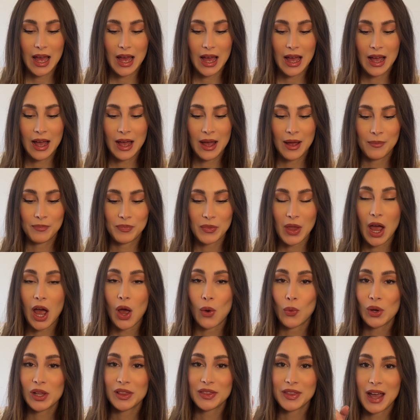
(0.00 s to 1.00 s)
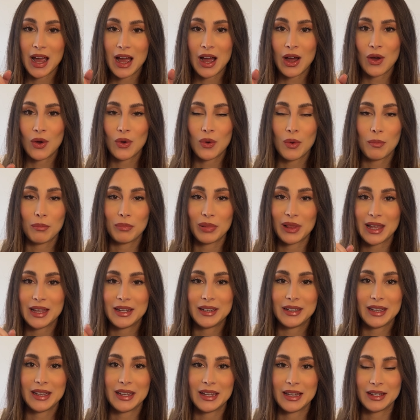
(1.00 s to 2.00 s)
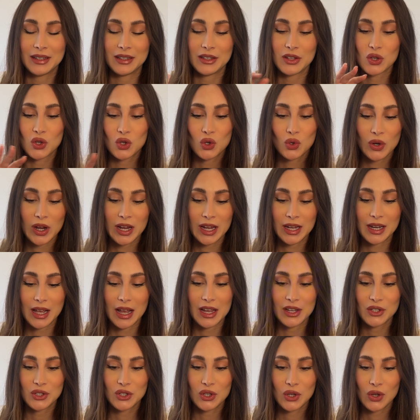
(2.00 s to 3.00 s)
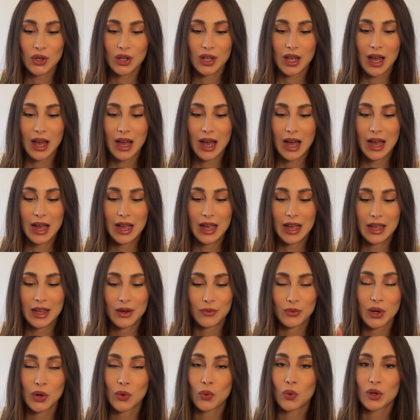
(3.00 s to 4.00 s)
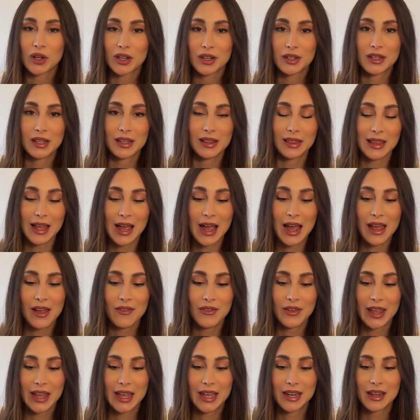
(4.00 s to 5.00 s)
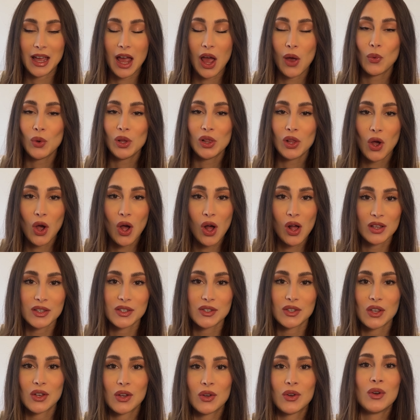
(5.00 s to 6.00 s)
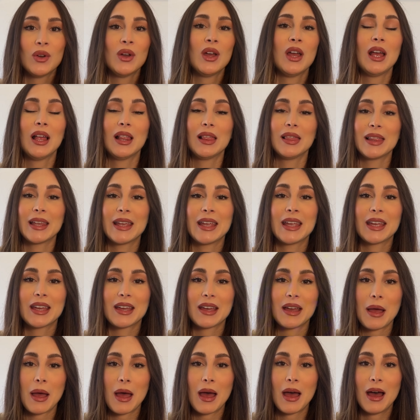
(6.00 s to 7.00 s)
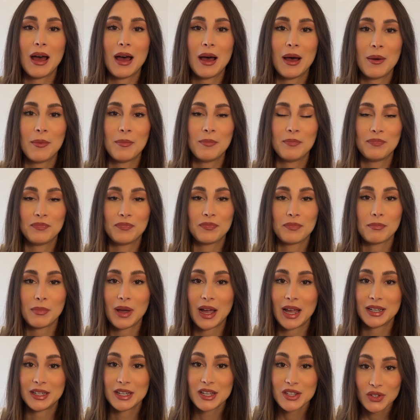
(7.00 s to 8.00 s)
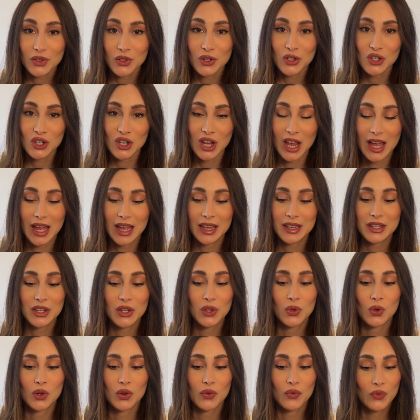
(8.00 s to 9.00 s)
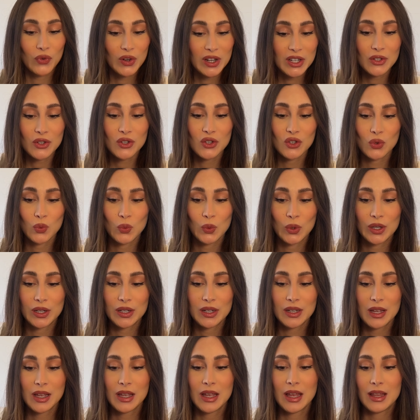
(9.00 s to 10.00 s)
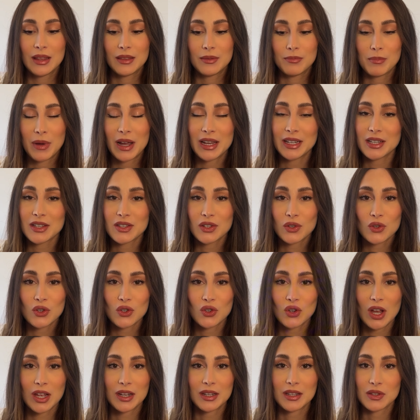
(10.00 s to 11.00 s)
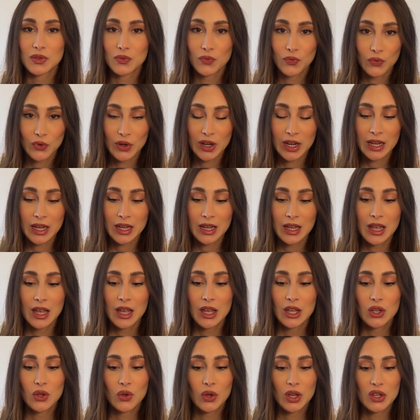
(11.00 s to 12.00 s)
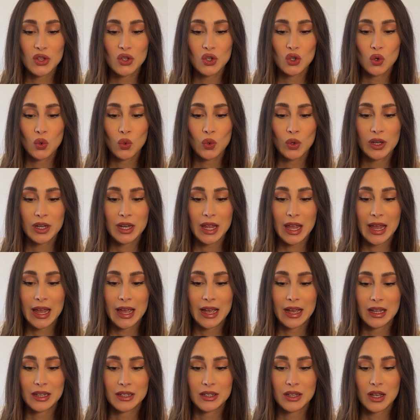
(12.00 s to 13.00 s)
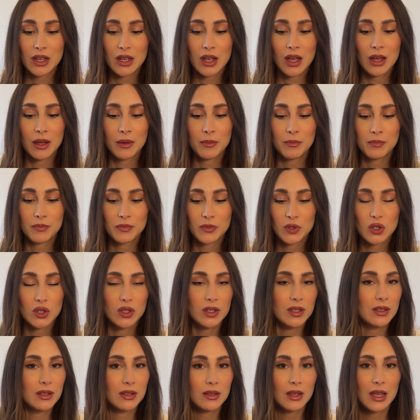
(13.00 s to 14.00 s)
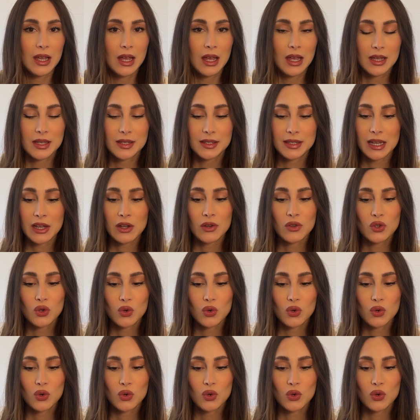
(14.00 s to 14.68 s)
I will now blend in the trade I took. I recorded it live, and I will also link my Discord chat. You are free to join. My Discord chat is free. You can join and just stay on